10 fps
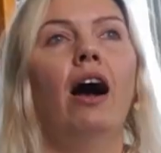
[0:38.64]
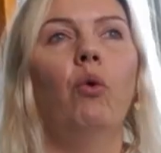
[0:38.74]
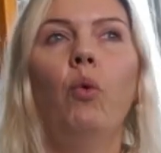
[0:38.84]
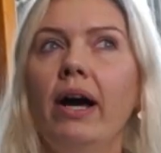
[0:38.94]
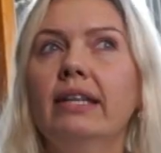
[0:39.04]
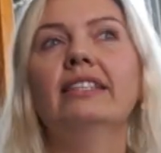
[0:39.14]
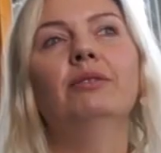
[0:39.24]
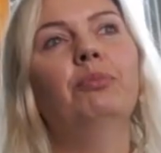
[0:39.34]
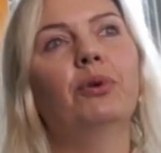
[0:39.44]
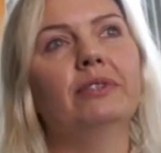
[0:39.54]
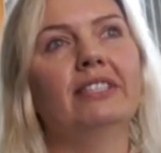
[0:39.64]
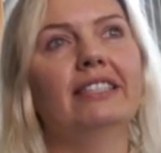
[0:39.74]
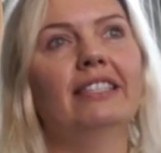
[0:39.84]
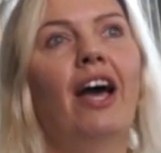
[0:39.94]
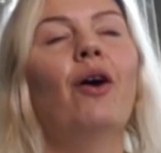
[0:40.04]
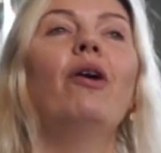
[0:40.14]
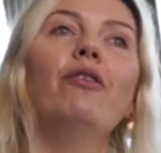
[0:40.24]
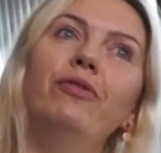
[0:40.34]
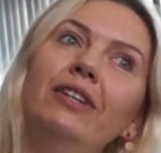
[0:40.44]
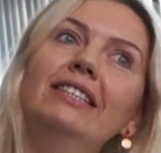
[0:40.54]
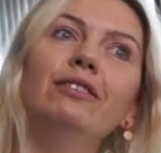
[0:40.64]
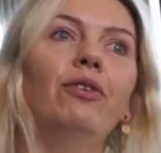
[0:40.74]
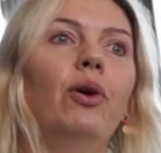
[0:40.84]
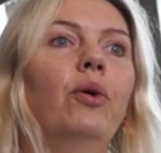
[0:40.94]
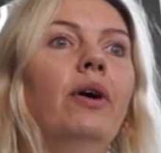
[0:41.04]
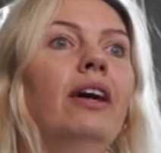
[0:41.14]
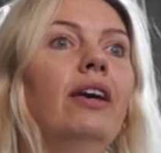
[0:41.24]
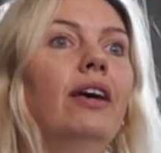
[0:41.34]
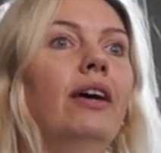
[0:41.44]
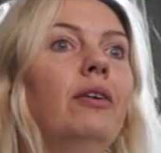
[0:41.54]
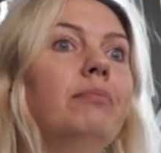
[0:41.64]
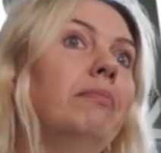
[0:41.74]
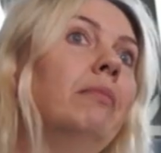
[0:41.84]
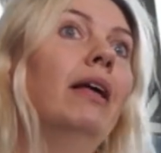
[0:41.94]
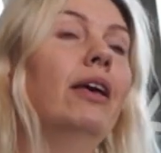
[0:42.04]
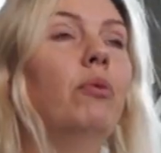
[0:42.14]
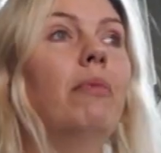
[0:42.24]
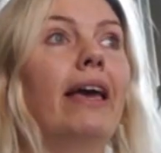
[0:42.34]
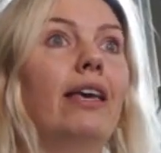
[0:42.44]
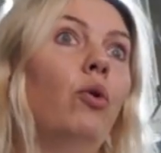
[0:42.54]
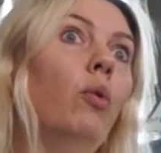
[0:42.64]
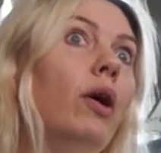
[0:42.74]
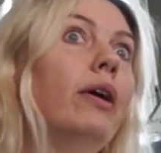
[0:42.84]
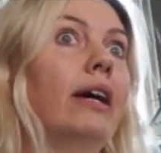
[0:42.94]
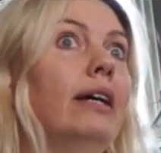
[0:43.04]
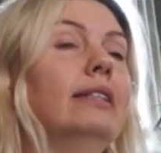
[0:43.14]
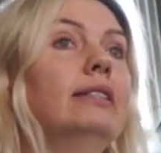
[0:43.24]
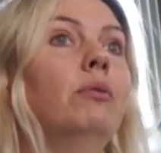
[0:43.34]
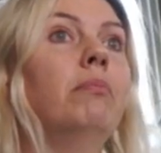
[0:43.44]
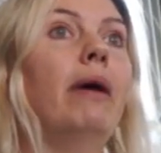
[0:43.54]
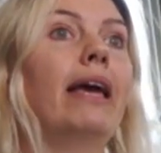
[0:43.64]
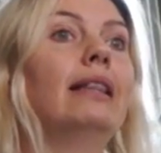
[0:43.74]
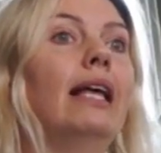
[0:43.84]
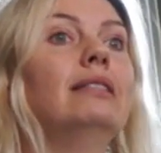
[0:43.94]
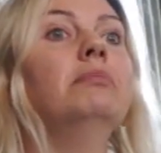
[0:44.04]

Why is it important? Well, first of all, you make your workers, you make less